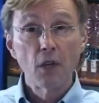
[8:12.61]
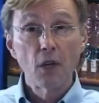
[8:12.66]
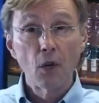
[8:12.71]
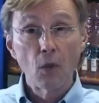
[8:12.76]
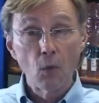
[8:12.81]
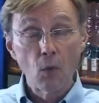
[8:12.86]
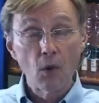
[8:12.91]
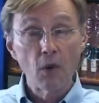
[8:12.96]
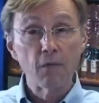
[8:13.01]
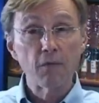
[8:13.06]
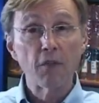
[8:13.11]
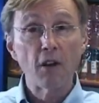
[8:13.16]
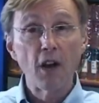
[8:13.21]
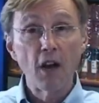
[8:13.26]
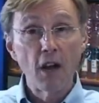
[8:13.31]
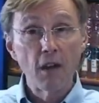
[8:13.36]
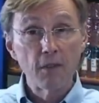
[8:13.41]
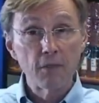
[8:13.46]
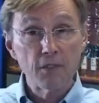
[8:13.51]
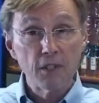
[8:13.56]
who were
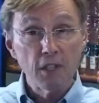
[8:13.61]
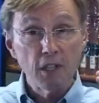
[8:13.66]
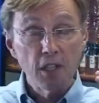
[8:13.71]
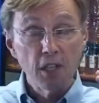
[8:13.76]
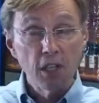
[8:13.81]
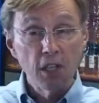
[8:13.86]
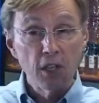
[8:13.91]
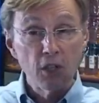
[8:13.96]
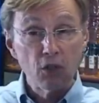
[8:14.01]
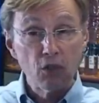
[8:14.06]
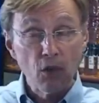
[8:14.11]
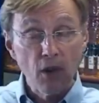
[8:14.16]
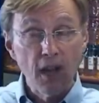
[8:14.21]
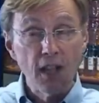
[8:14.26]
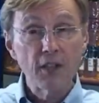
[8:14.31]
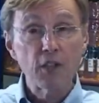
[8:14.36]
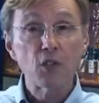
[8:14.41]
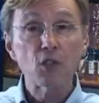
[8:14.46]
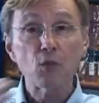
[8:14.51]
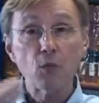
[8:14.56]
involved in
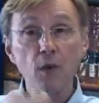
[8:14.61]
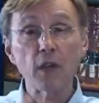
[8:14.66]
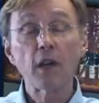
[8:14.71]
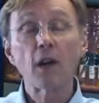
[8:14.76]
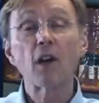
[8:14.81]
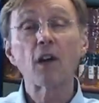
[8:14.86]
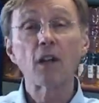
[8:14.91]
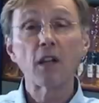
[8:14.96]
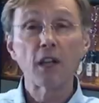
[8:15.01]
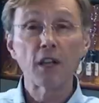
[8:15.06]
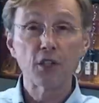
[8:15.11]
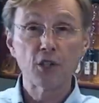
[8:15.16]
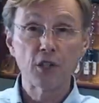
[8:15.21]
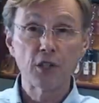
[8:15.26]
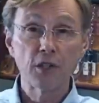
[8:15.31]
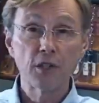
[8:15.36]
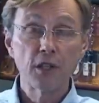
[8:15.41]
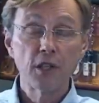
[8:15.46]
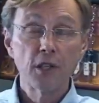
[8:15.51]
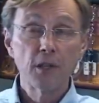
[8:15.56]
trying to swing our election